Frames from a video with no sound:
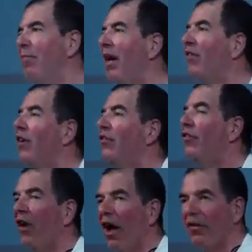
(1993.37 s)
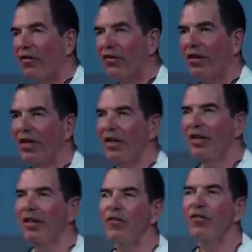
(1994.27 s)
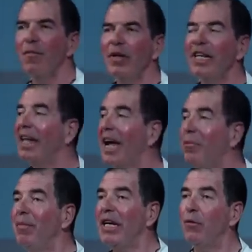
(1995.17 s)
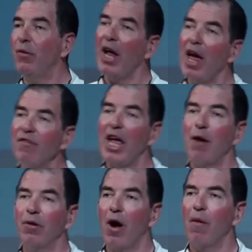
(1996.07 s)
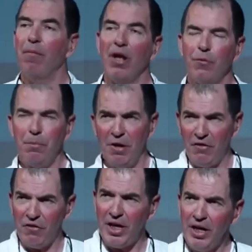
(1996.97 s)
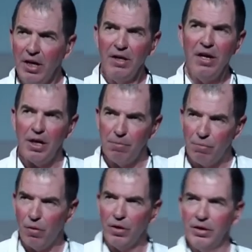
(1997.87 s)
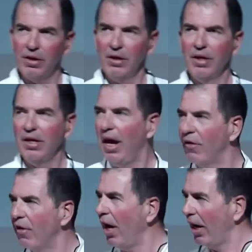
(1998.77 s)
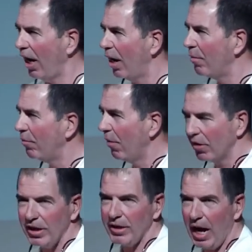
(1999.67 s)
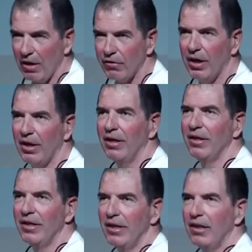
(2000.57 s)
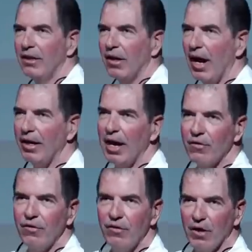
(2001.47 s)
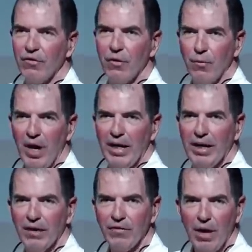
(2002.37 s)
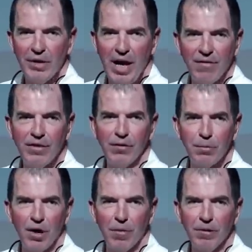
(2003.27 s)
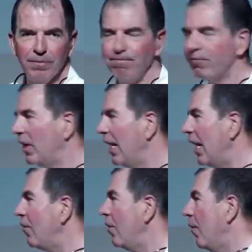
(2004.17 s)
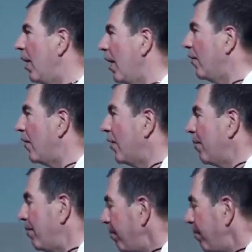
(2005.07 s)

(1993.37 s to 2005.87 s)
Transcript: it makes it just that somebody like me would have that problem as busy and important as I am and multitasking, right? It's just the way it is. I would have this problem. The issue is